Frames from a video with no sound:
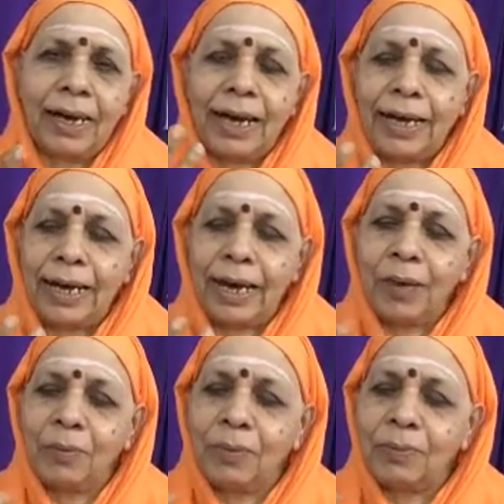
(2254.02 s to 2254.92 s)
I
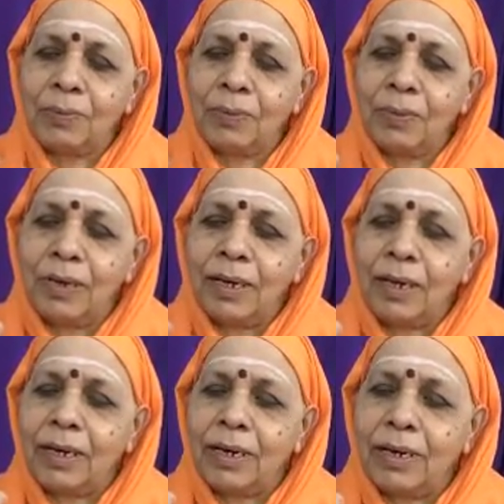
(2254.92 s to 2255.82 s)
am
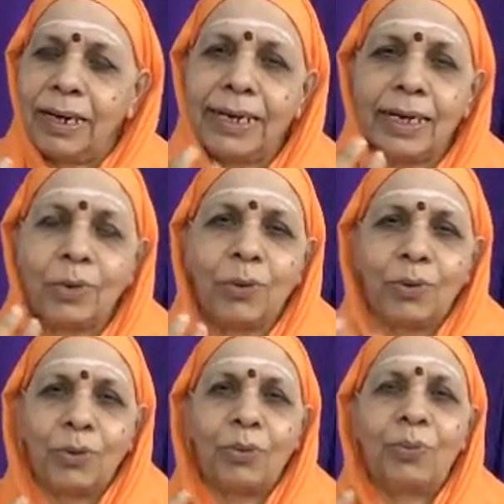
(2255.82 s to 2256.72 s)
like a
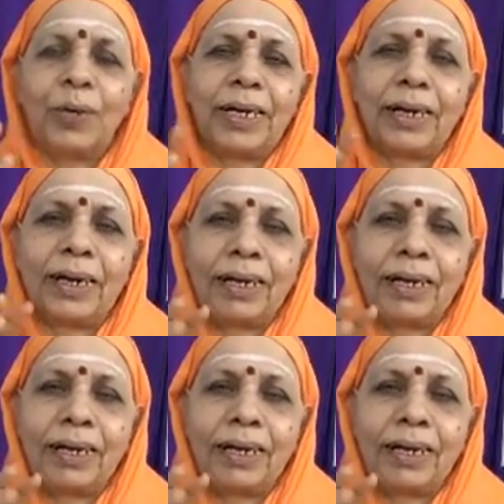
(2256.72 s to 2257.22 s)
cucumber,